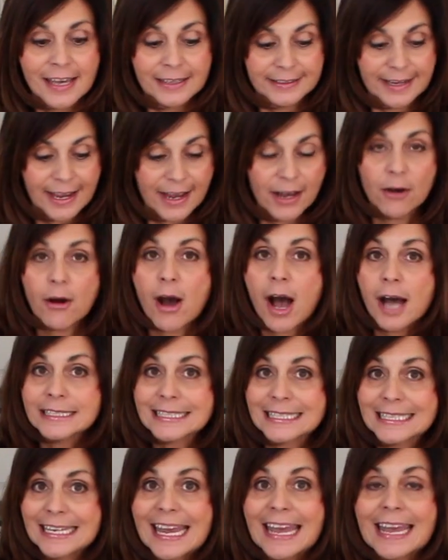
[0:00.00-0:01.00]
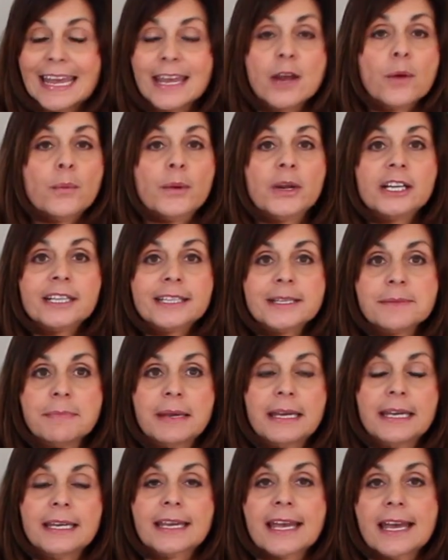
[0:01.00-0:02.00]
Now, today we're gonna
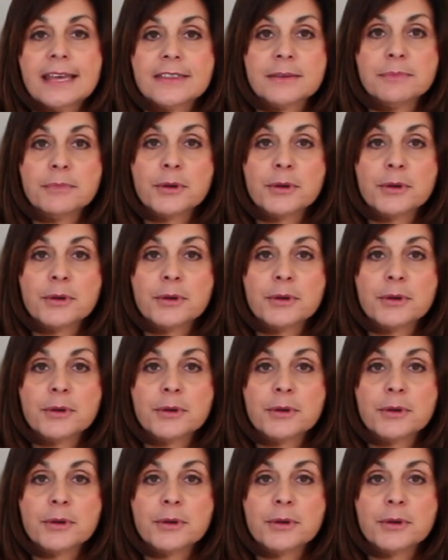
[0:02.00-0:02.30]
make the